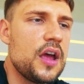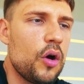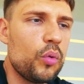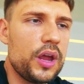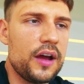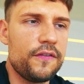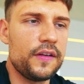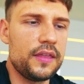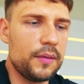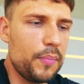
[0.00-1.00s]
we
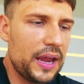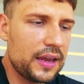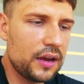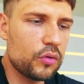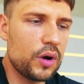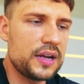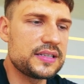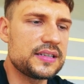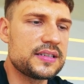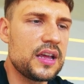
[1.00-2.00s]
have the banking
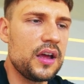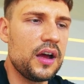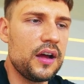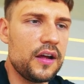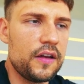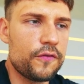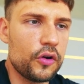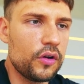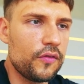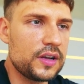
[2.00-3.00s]
crisis in
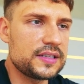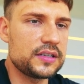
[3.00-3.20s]
front of us,